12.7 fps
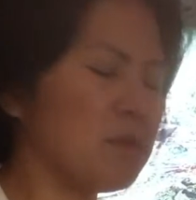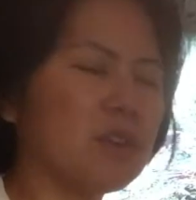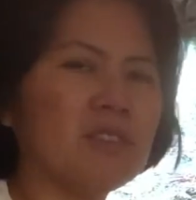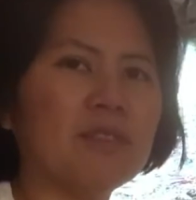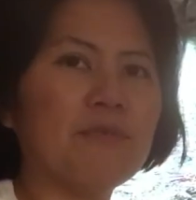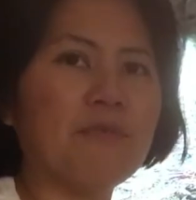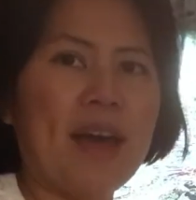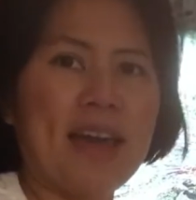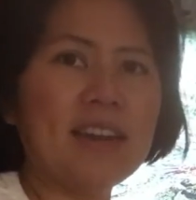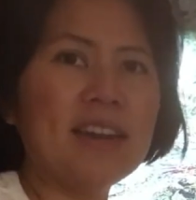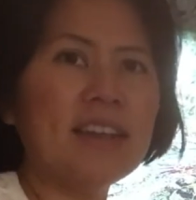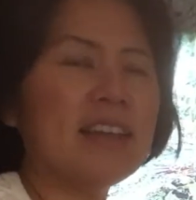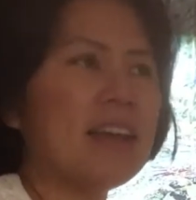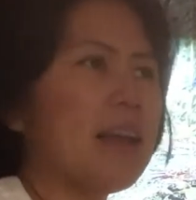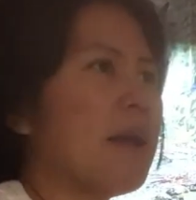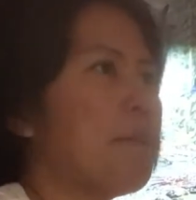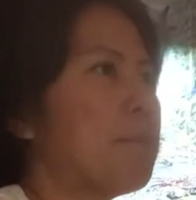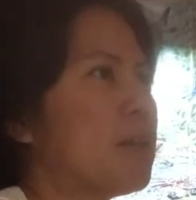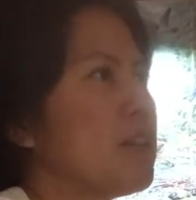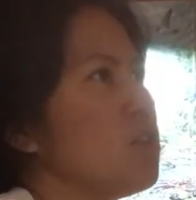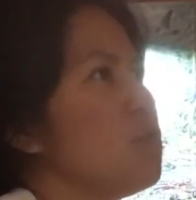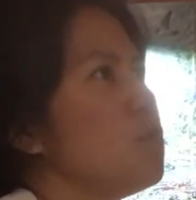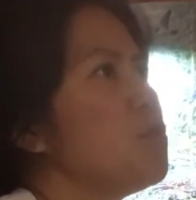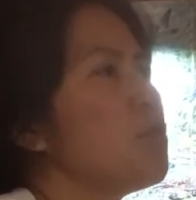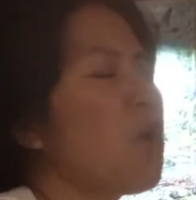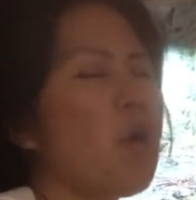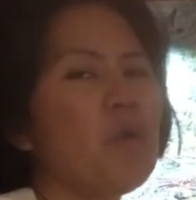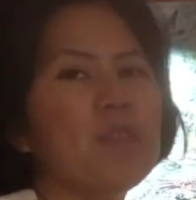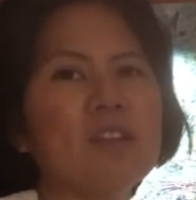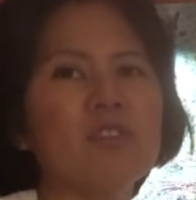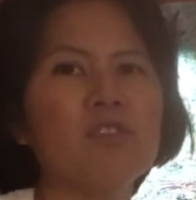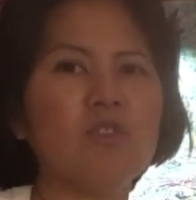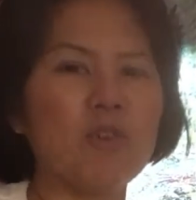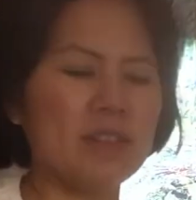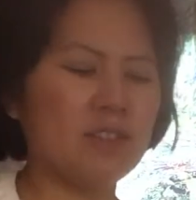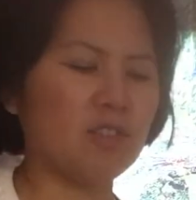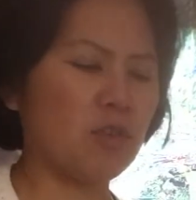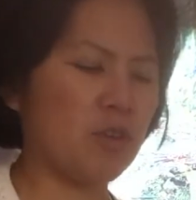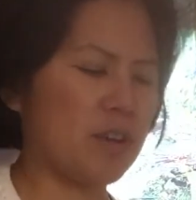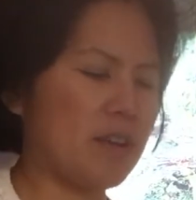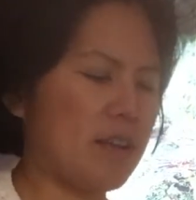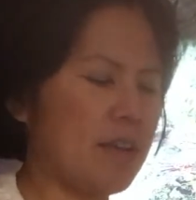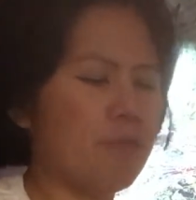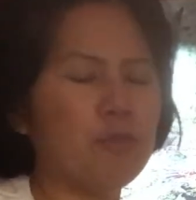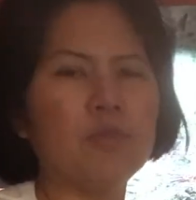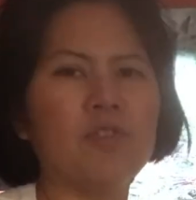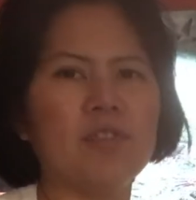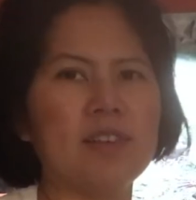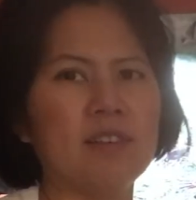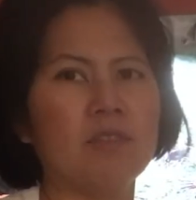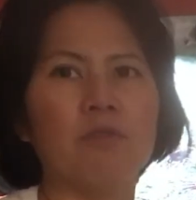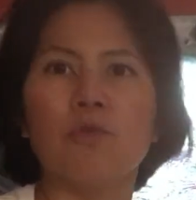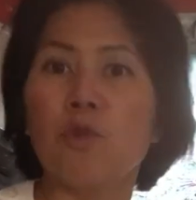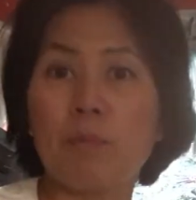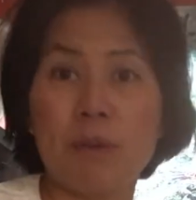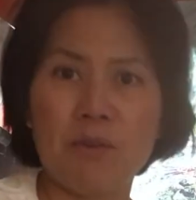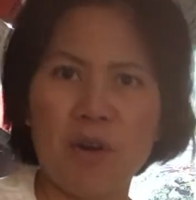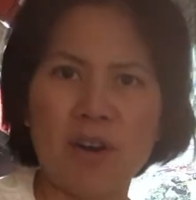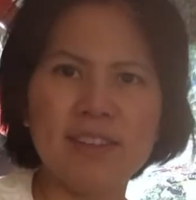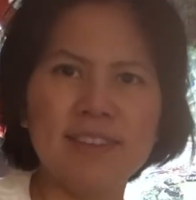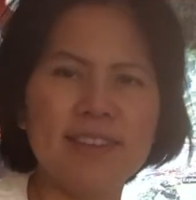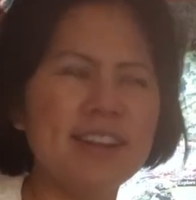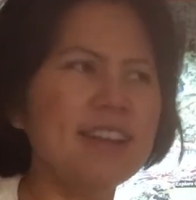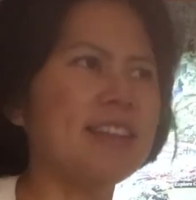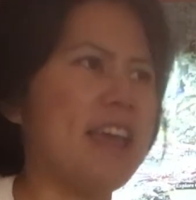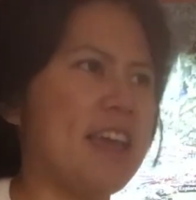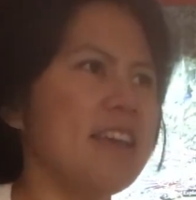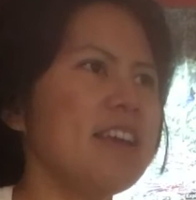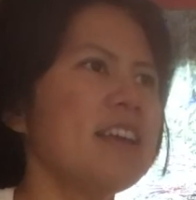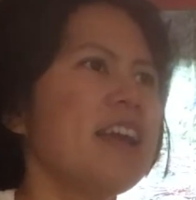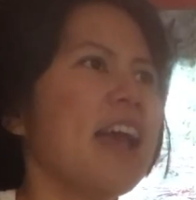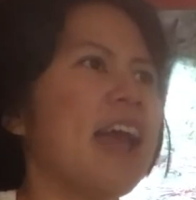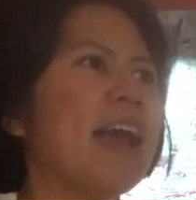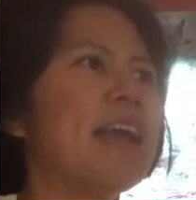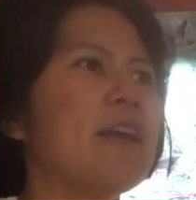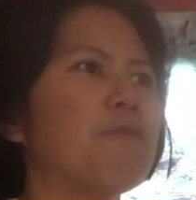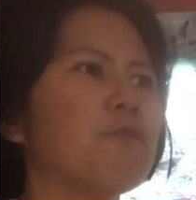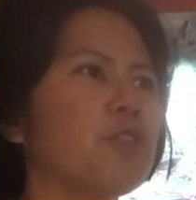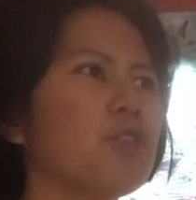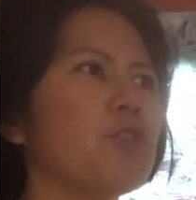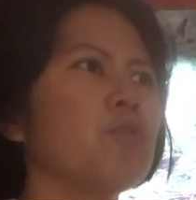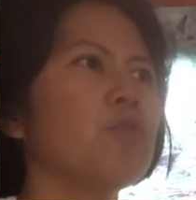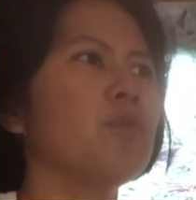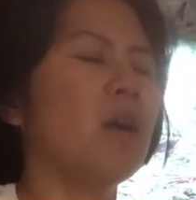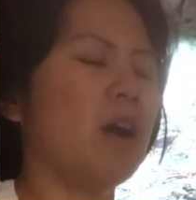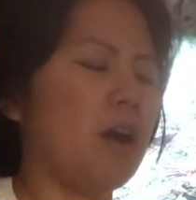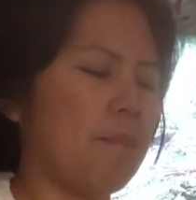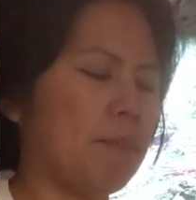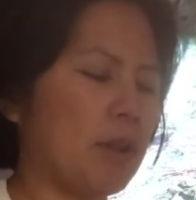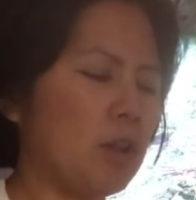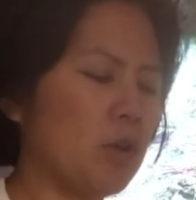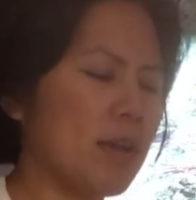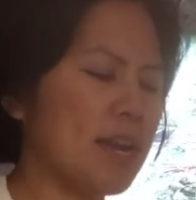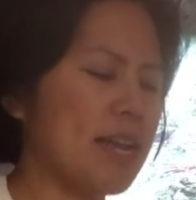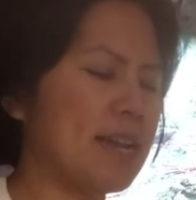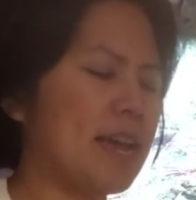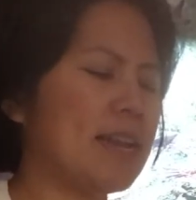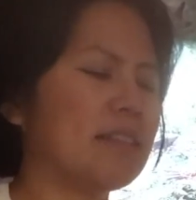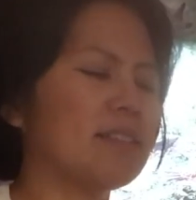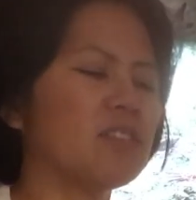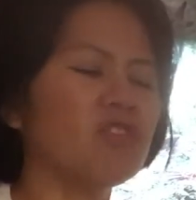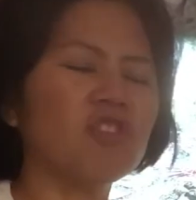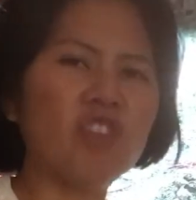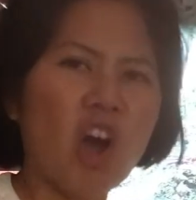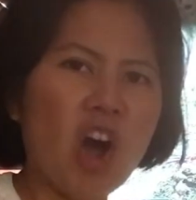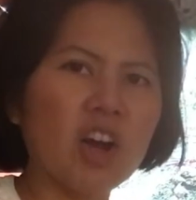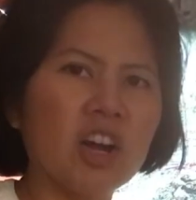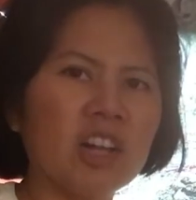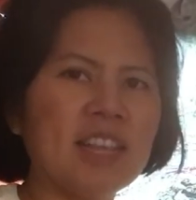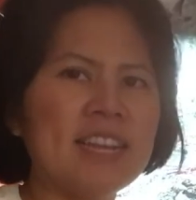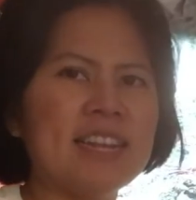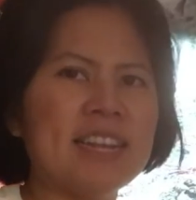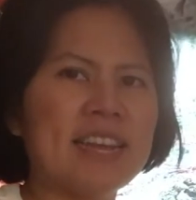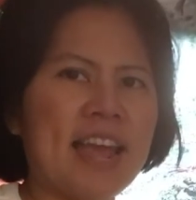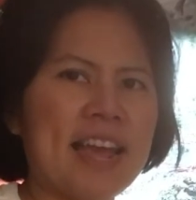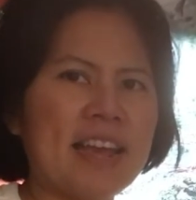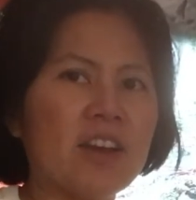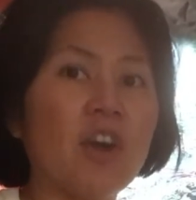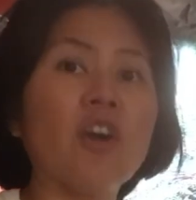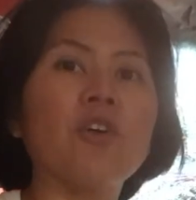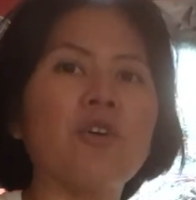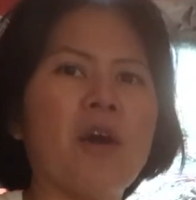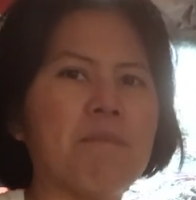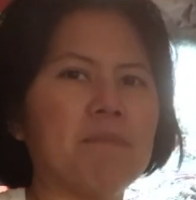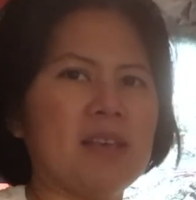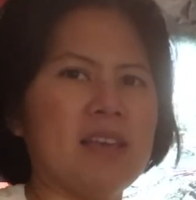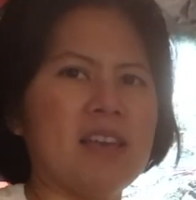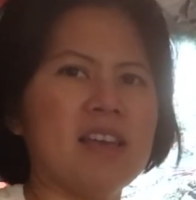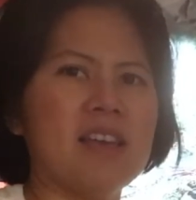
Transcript: which is fine, but you know that your soil is good if you see creepy crawlies in it, if you look at it and it's chocolate cake crumbly.